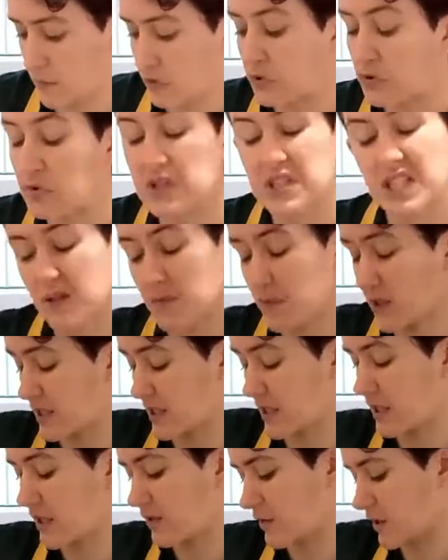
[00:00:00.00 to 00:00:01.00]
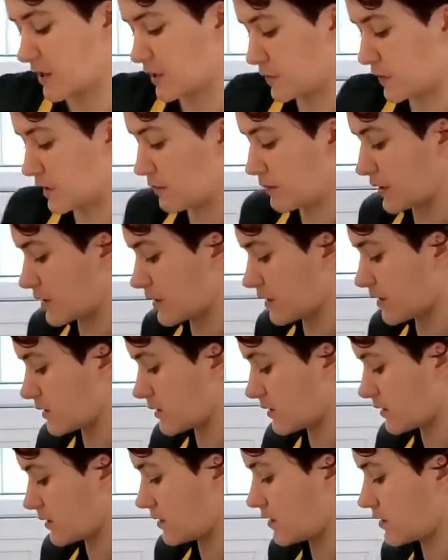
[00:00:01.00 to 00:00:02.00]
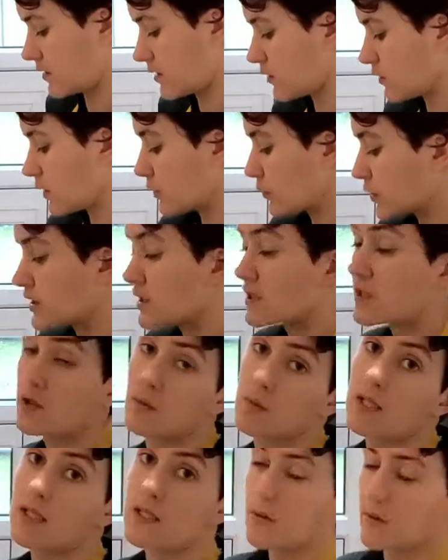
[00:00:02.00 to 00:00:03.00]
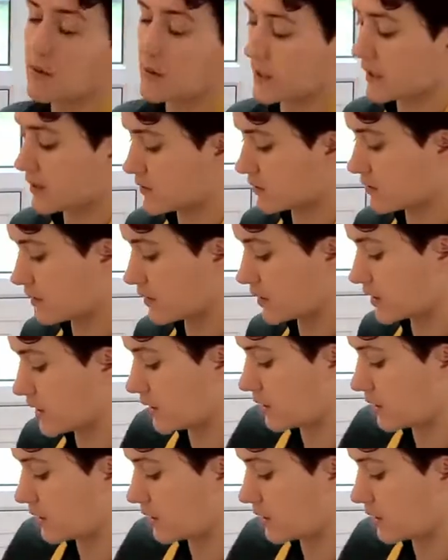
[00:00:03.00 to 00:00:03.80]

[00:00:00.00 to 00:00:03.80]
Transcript: pretty much any recipe because no one wants to waste all that extra cookie